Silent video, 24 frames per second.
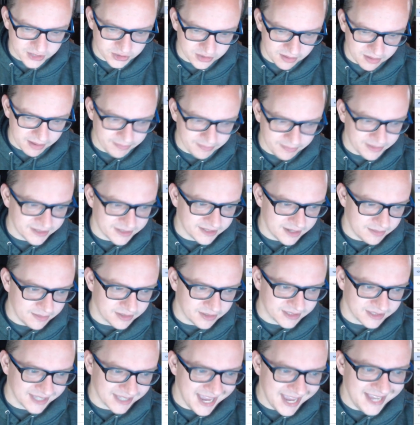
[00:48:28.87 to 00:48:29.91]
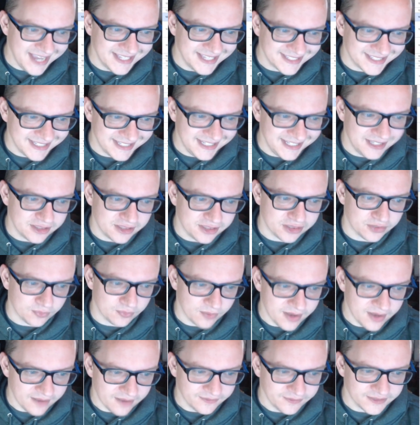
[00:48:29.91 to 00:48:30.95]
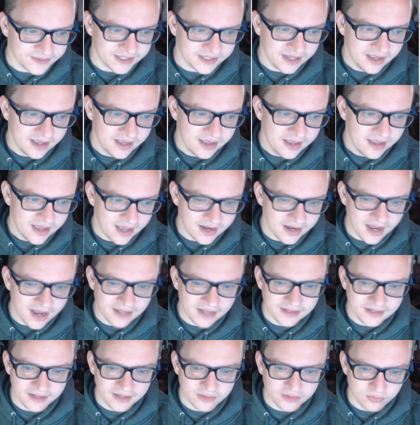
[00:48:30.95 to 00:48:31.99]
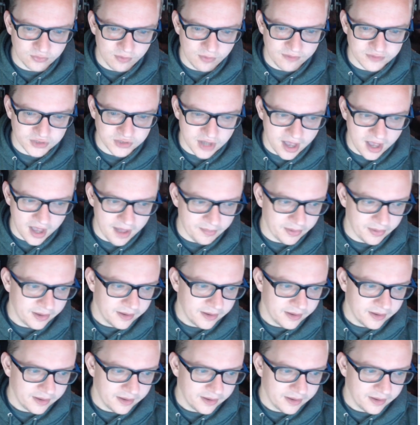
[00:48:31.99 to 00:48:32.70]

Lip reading: My business name is KZ Thrifts, an online thrift shop.